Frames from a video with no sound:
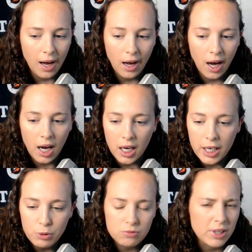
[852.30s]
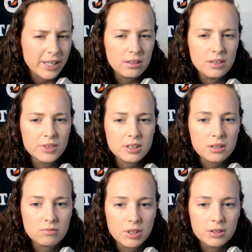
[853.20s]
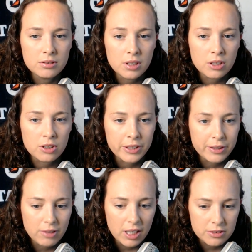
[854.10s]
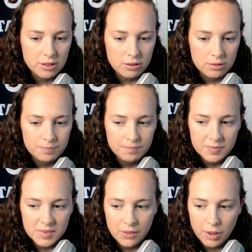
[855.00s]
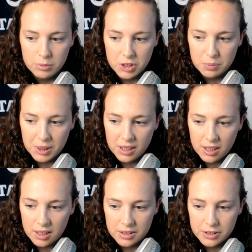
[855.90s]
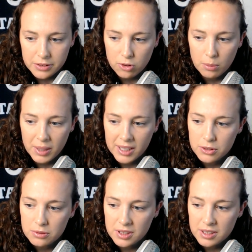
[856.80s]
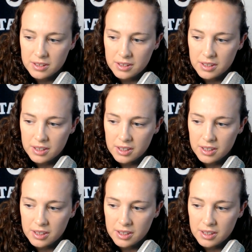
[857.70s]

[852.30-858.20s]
I would rather Laviska run those underneath routes, though, if I'm just being honest, and throw my 2 cents in there.